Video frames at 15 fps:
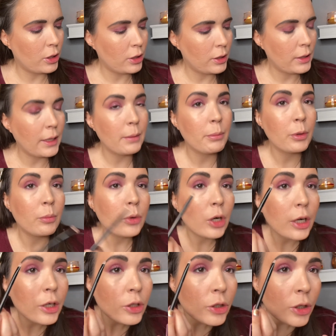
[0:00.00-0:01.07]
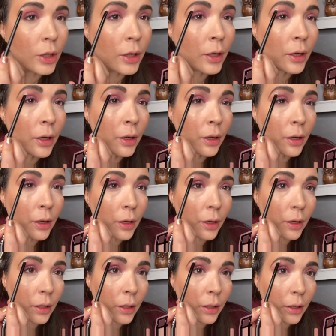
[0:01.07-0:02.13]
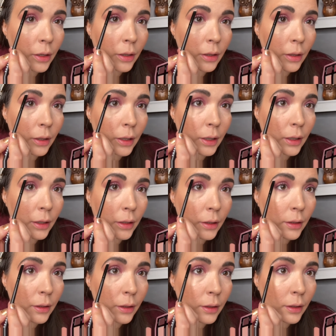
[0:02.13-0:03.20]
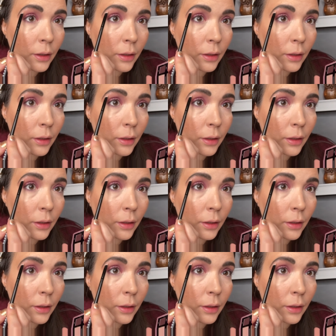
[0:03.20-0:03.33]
type of brush. And